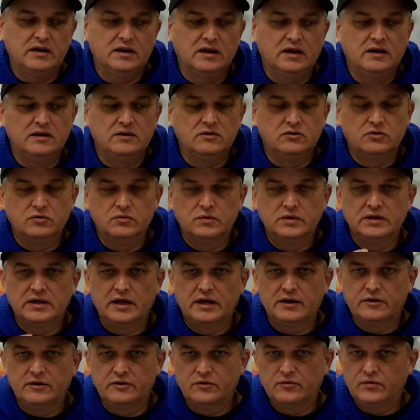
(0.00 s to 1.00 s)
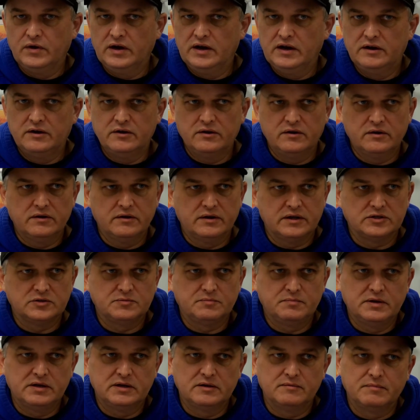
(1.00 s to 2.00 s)
And doing that on the raider, that's
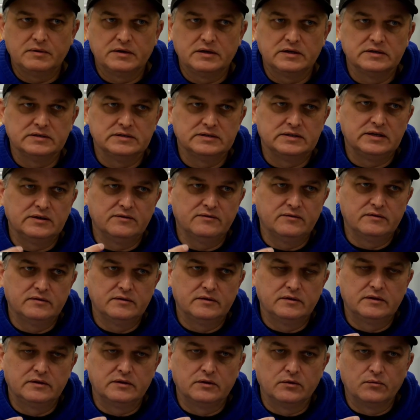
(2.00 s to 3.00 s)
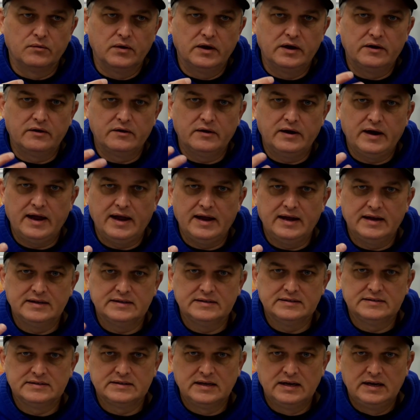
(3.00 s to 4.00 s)
big because the raider
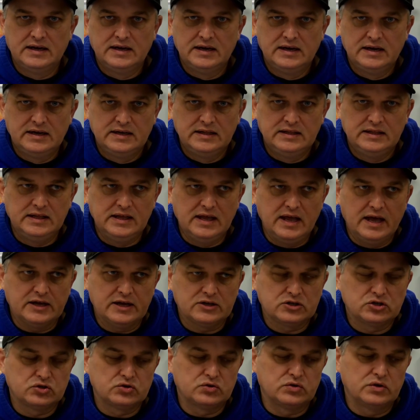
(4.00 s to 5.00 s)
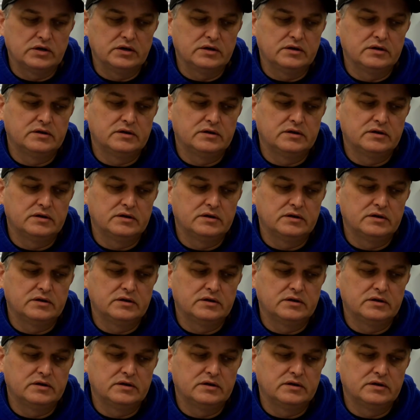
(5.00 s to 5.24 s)
has the extra